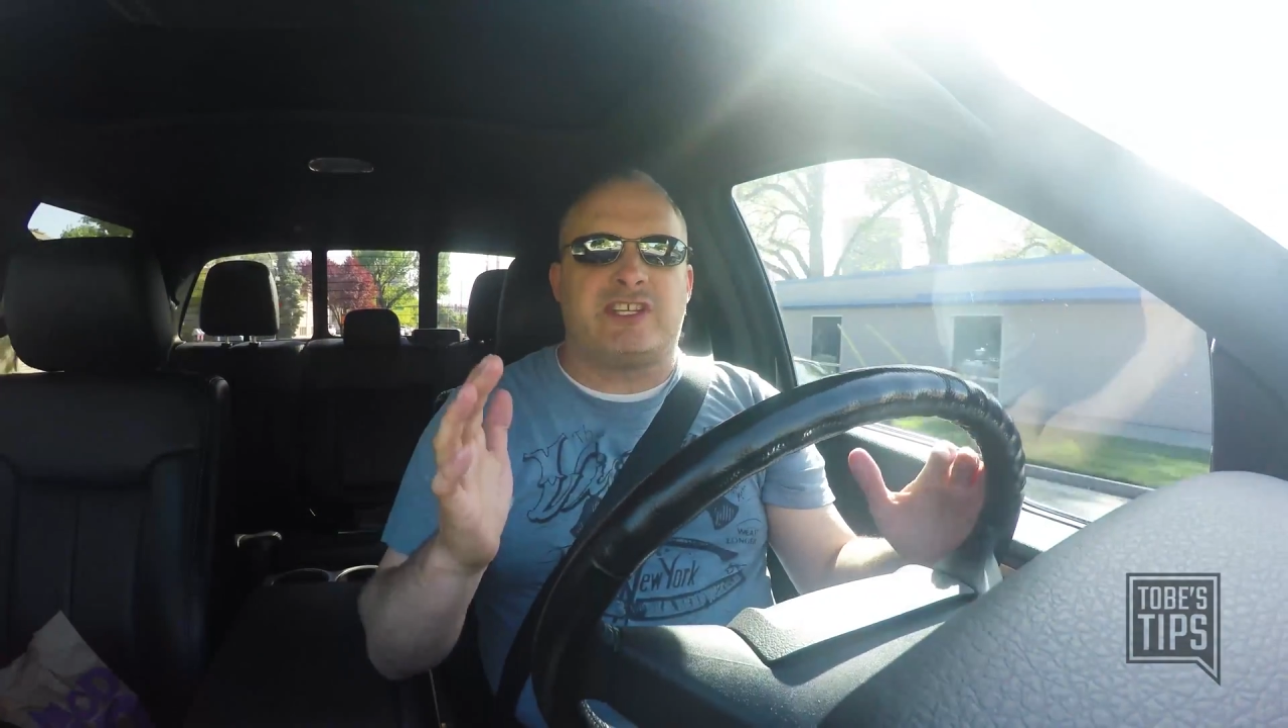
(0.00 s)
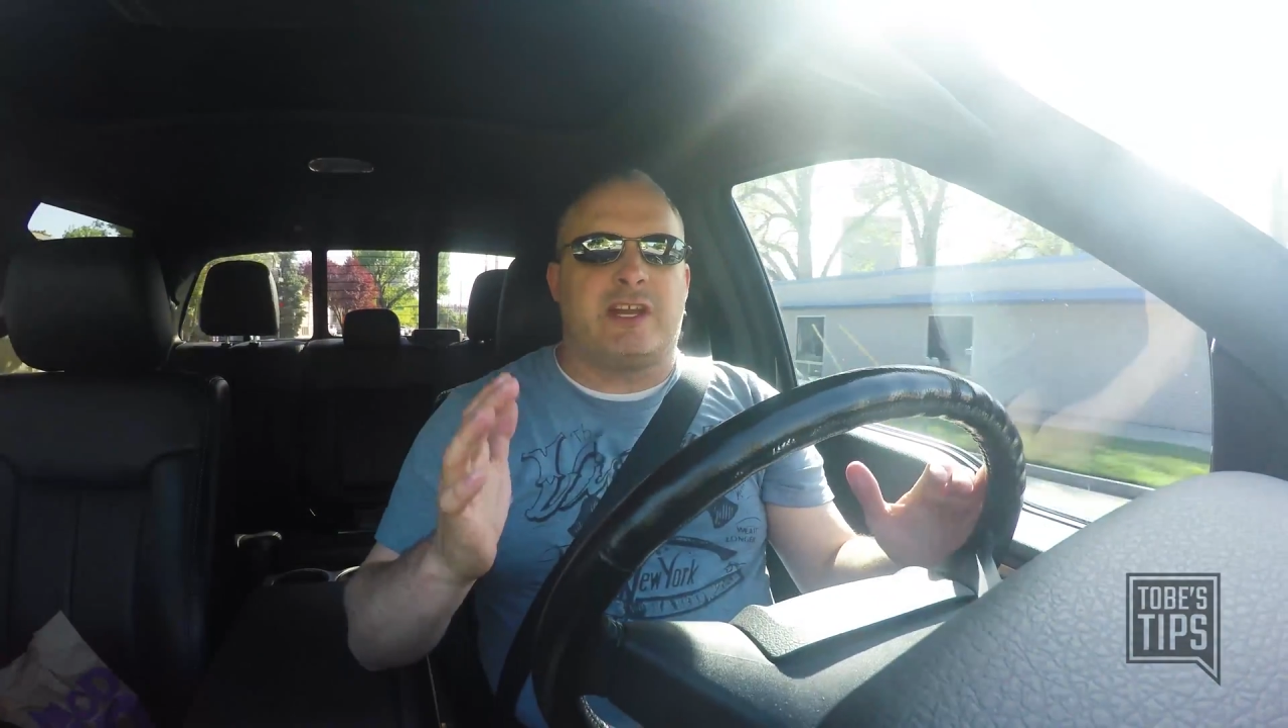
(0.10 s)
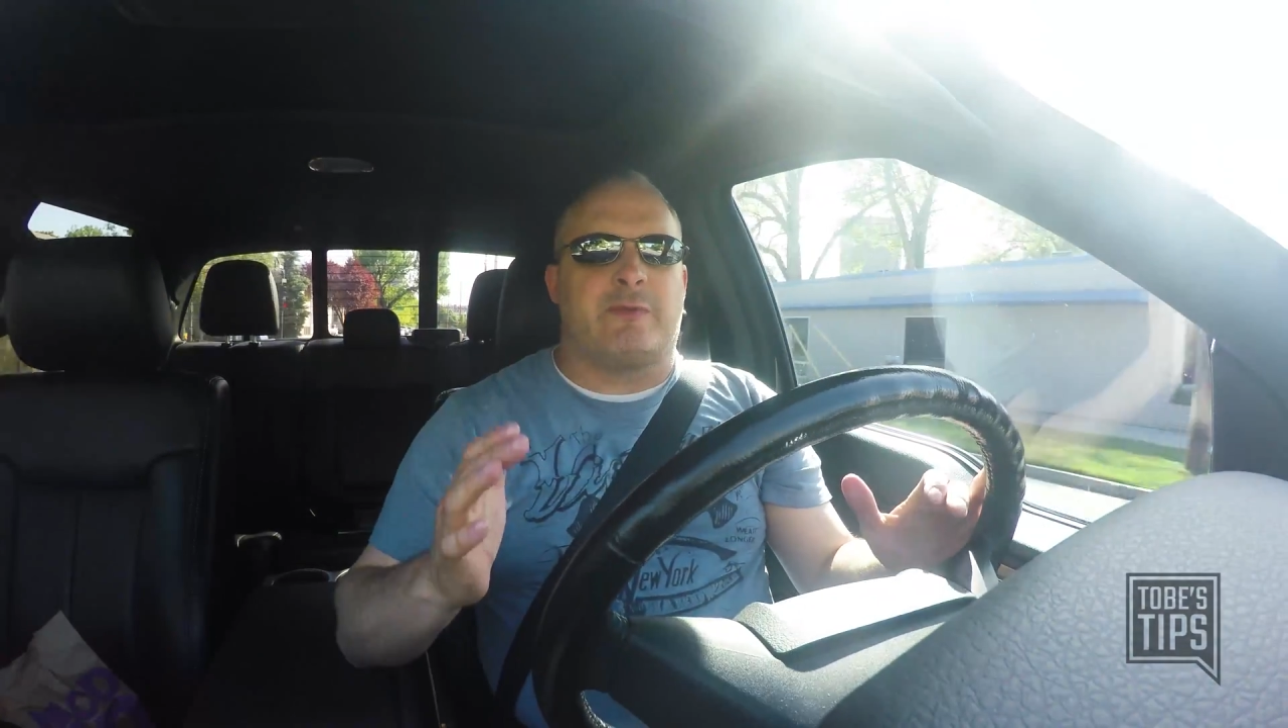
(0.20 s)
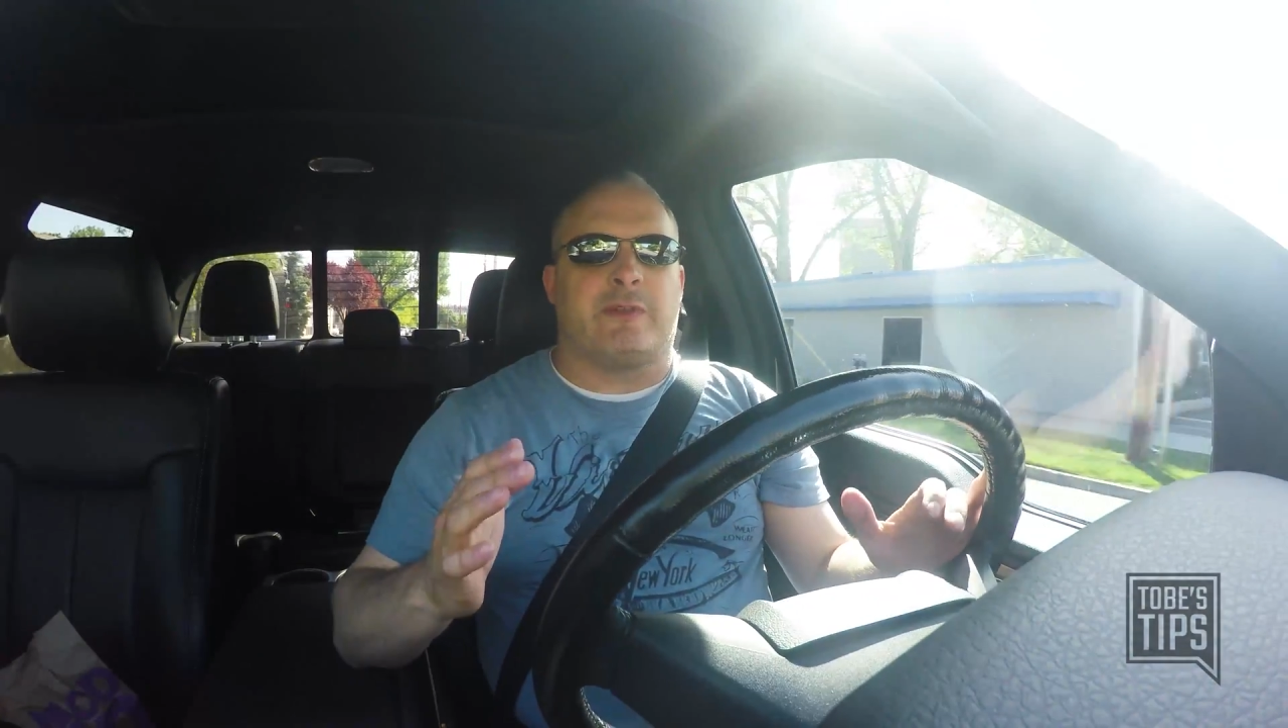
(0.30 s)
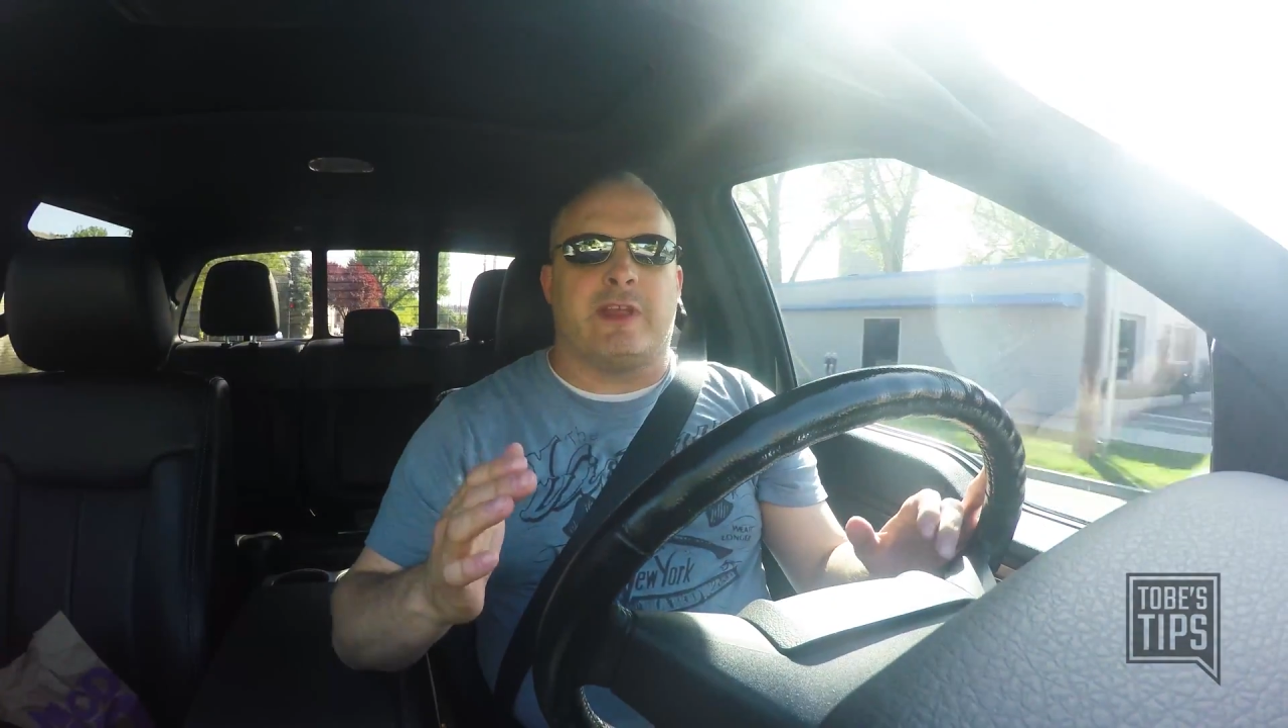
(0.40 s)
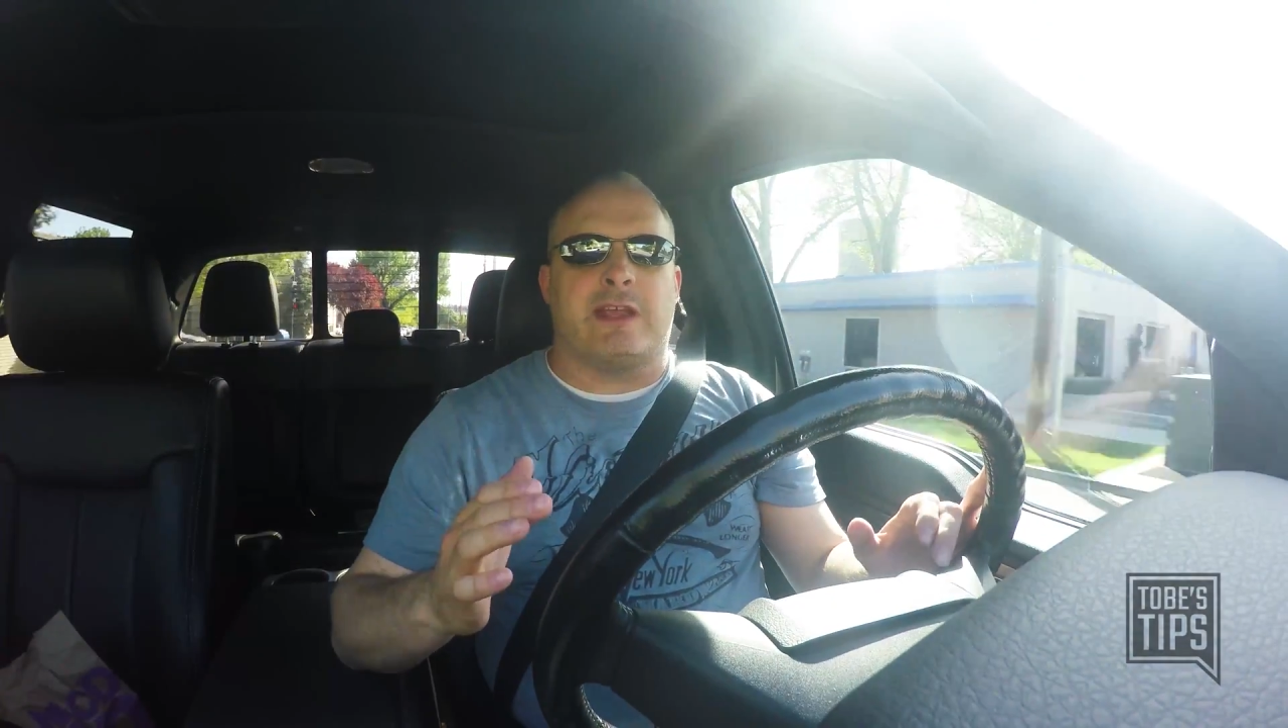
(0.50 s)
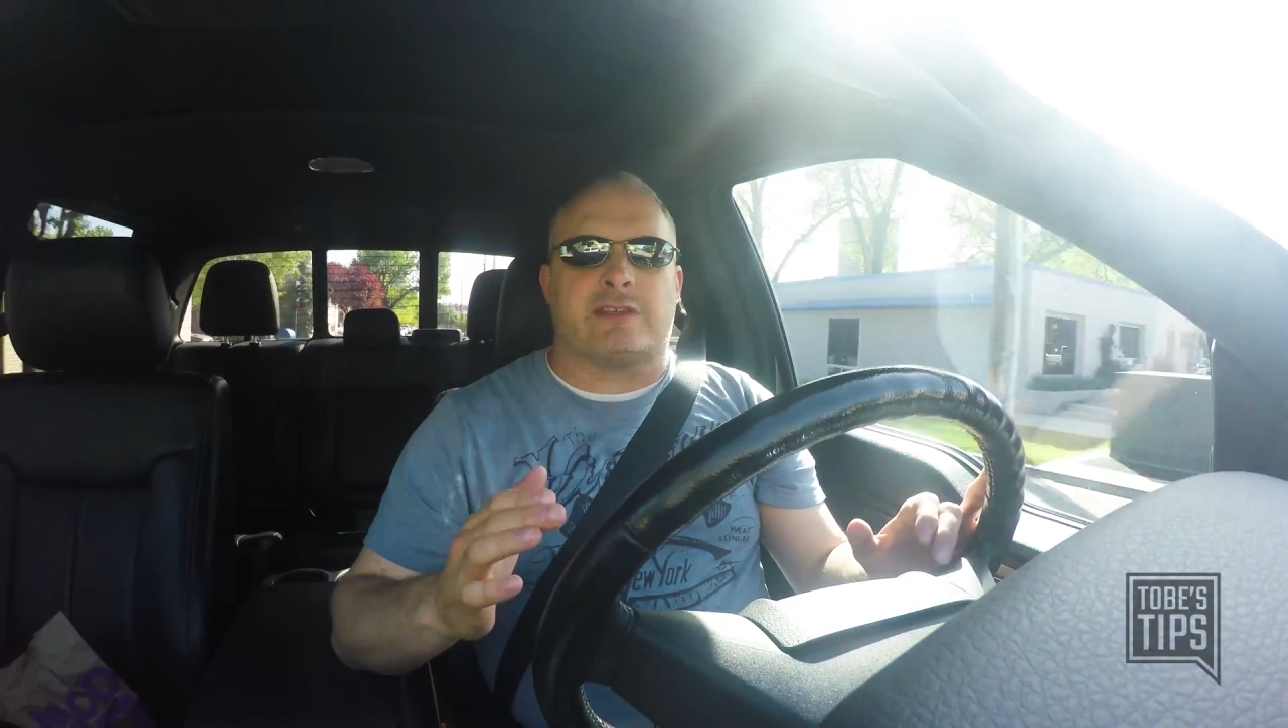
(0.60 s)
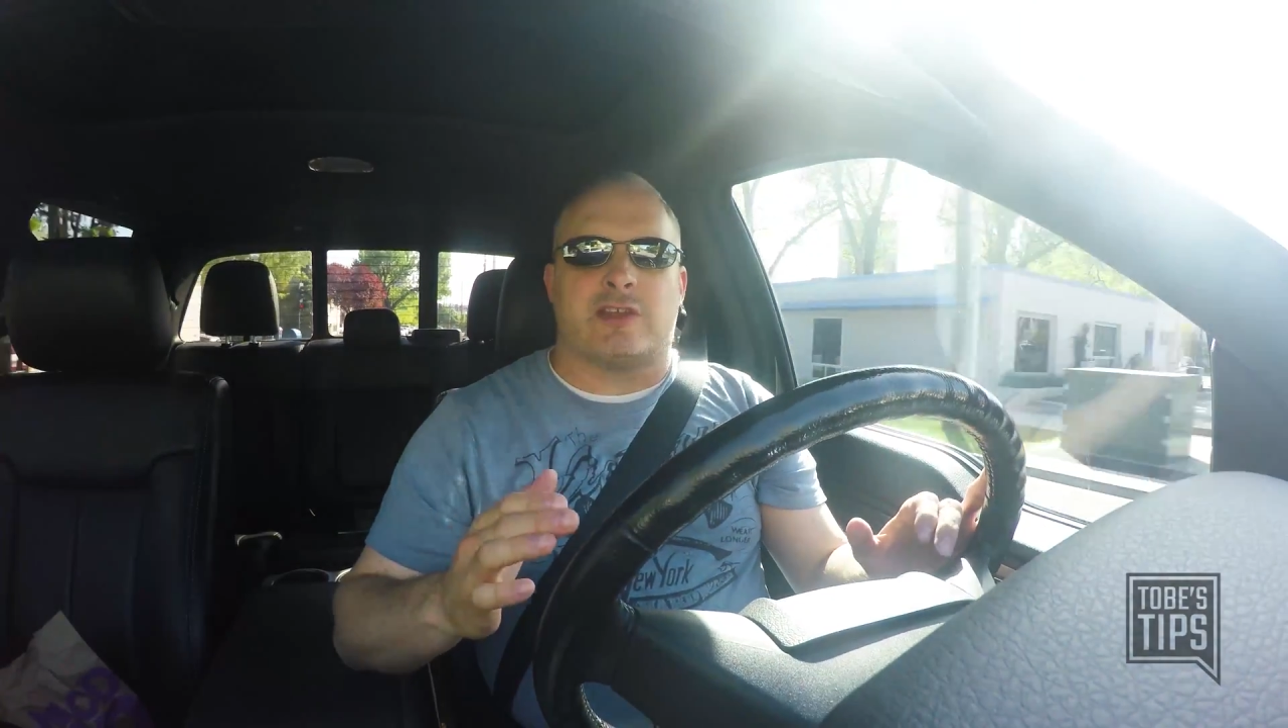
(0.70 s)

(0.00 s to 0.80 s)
of different things.